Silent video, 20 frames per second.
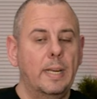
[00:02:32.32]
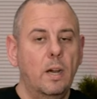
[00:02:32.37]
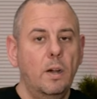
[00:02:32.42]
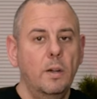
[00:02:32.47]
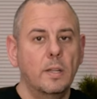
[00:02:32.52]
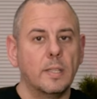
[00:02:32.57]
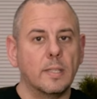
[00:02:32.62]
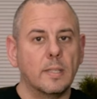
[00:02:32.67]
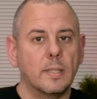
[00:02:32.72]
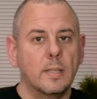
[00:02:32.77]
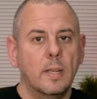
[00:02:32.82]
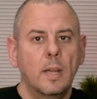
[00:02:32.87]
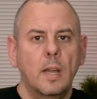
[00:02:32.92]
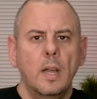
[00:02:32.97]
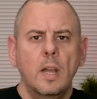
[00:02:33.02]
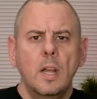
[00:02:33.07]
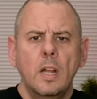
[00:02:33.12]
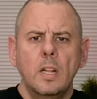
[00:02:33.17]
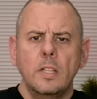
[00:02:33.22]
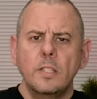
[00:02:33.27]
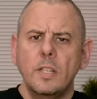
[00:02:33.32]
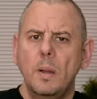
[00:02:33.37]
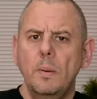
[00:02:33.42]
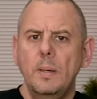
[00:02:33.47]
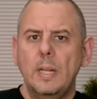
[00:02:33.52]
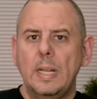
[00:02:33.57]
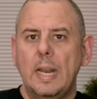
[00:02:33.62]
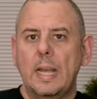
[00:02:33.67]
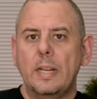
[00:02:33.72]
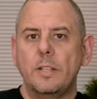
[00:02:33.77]
nice,
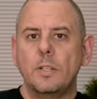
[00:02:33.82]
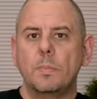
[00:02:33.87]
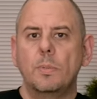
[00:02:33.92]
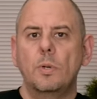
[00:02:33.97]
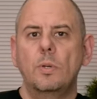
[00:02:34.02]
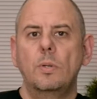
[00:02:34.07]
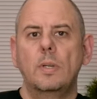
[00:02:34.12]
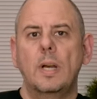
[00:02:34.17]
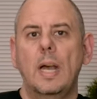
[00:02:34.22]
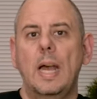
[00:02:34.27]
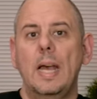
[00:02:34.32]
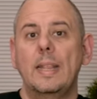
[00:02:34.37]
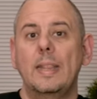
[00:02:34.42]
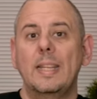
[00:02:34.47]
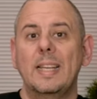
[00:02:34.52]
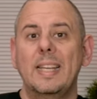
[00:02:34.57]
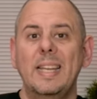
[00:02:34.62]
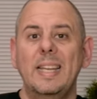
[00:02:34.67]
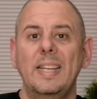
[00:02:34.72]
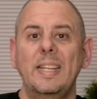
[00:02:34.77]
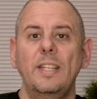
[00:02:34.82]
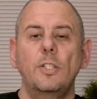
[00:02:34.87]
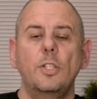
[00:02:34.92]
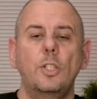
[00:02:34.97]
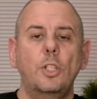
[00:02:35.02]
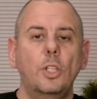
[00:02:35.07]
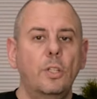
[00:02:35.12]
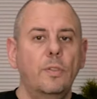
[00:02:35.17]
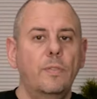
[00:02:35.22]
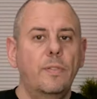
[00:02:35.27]
totally legible and the keys
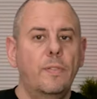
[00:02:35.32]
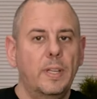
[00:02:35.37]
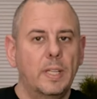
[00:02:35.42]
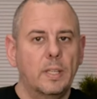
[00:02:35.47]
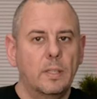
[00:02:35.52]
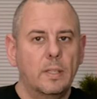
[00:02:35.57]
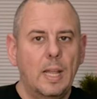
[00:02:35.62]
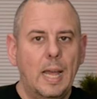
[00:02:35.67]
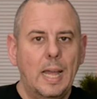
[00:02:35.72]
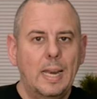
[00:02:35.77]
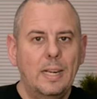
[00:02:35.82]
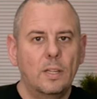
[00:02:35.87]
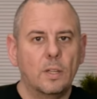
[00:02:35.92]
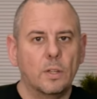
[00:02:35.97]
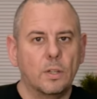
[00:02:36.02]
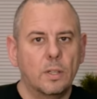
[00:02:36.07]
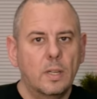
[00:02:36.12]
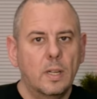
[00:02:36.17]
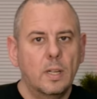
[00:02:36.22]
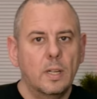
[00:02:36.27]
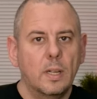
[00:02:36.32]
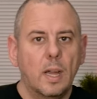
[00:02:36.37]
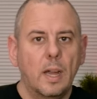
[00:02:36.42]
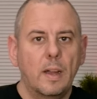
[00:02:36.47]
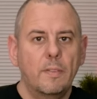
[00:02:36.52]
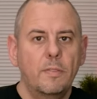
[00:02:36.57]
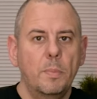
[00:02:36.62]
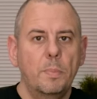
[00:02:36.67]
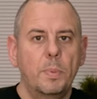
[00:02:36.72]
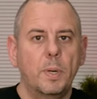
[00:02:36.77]
do feel and look
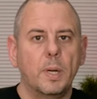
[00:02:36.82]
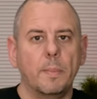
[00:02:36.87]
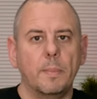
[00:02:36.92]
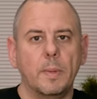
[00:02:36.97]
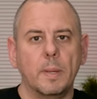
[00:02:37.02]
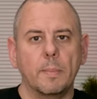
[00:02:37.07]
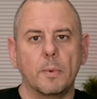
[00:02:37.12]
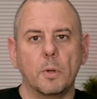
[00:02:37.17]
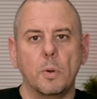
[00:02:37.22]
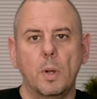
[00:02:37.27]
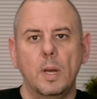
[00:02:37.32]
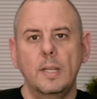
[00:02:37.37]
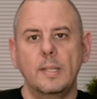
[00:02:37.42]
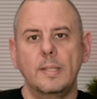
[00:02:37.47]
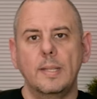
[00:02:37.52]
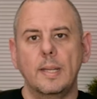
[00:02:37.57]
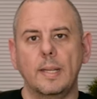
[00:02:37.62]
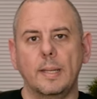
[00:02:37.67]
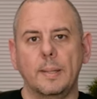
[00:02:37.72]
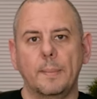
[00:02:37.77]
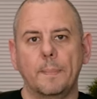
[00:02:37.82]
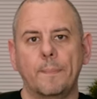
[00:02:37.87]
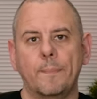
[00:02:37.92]
of a premium quality.